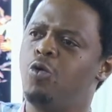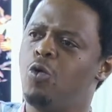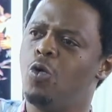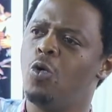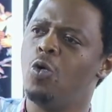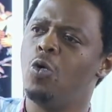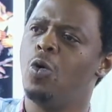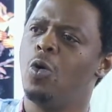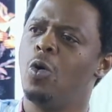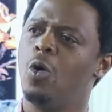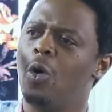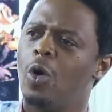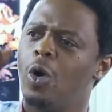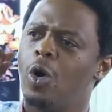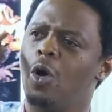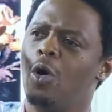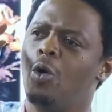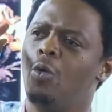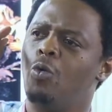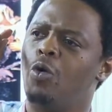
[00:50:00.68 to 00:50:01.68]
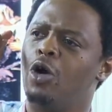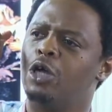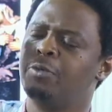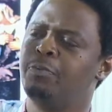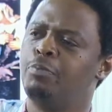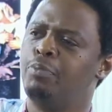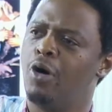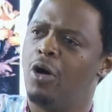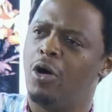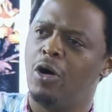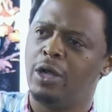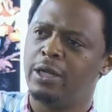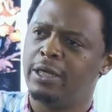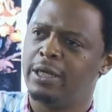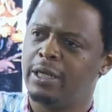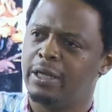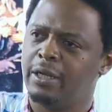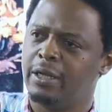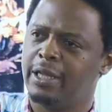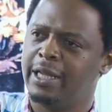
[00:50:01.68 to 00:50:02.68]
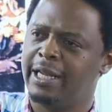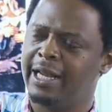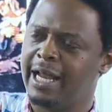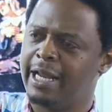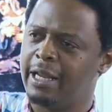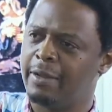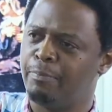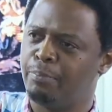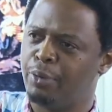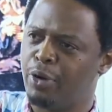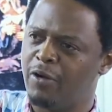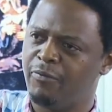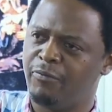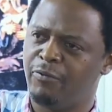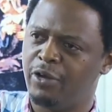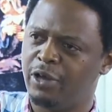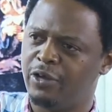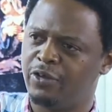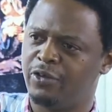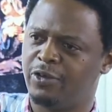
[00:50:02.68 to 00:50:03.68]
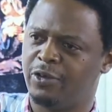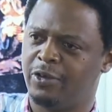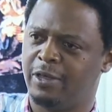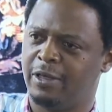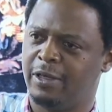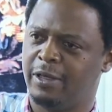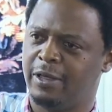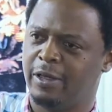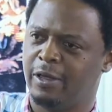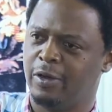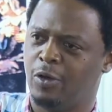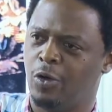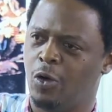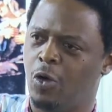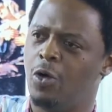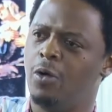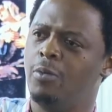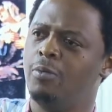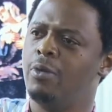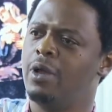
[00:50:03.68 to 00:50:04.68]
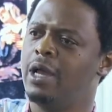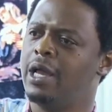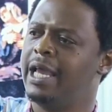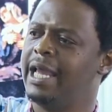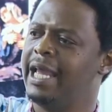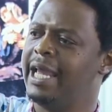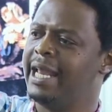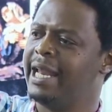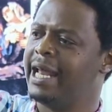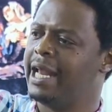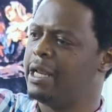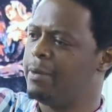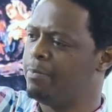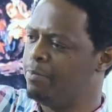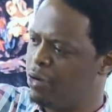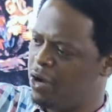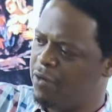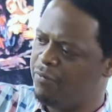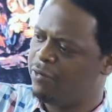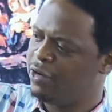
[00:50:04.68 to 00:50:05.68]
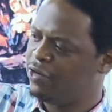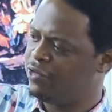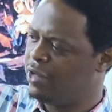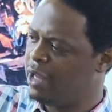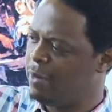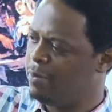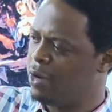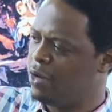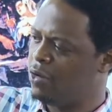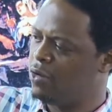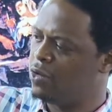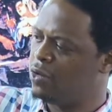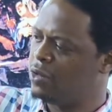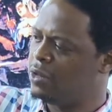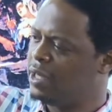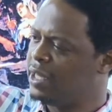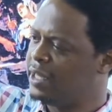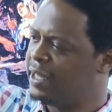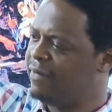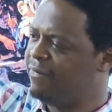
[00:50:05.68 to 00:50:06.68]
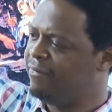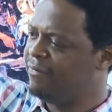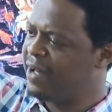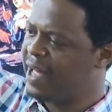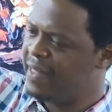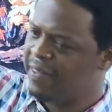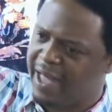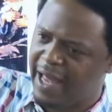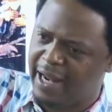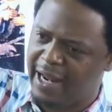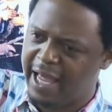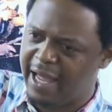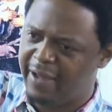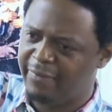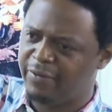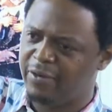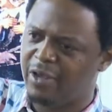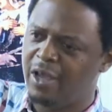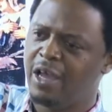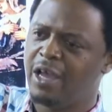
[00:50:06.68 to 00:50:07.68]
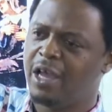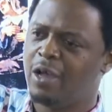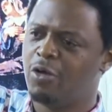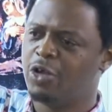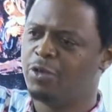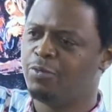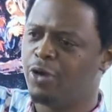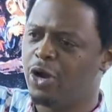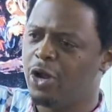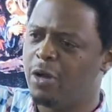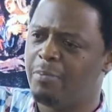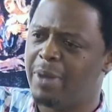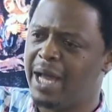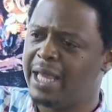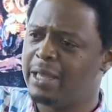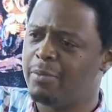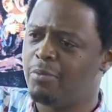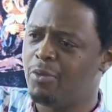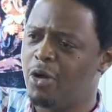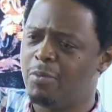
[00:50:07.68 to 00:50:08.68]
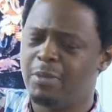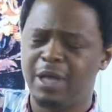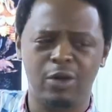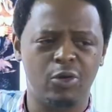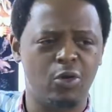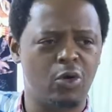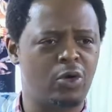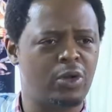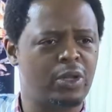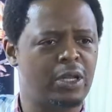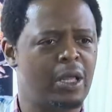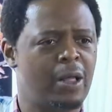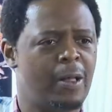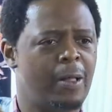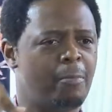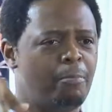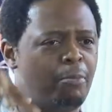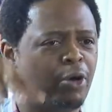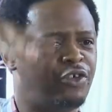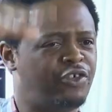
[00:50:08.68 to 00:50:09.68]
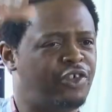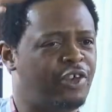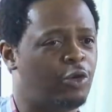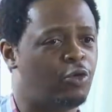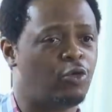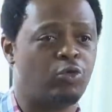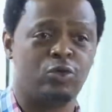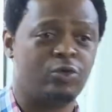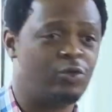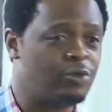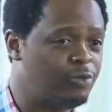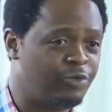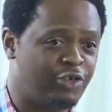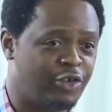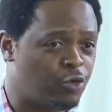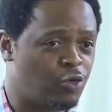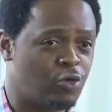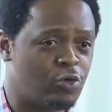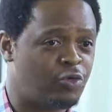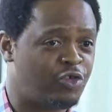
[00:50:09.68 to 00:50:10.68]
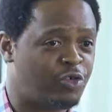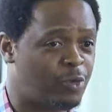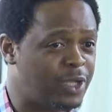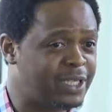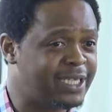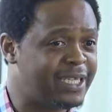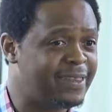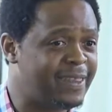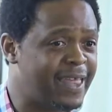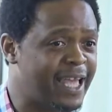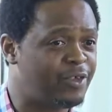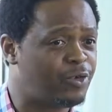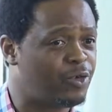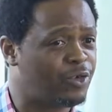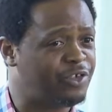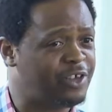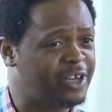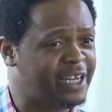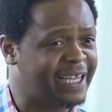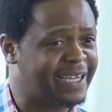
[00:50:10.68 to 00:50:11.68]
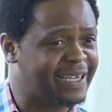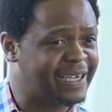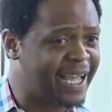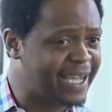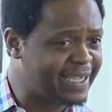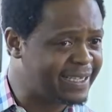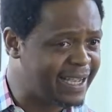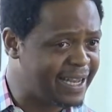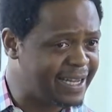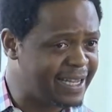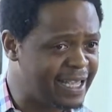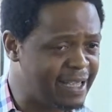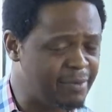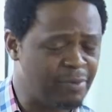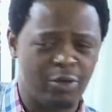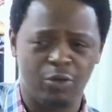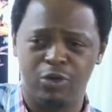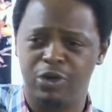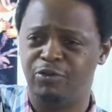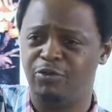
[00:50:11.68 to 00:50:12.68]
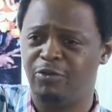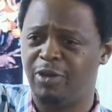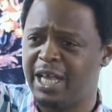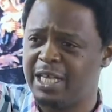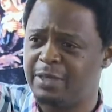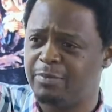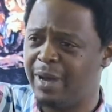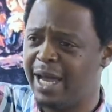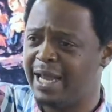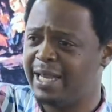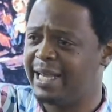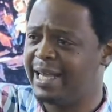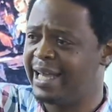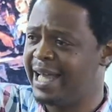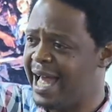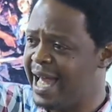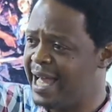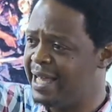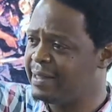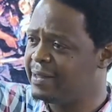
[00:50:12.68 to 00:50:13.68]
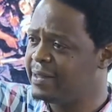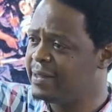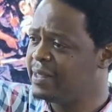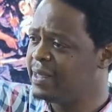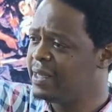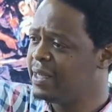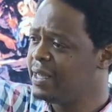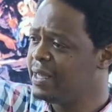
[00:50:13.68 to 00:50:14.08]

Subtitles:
who was born in an impoverished home, in an impoverished neighborhood, the father left, he was brought up by the mom alone, but she wasn't there, so she neglected him. He was raised by the gangs,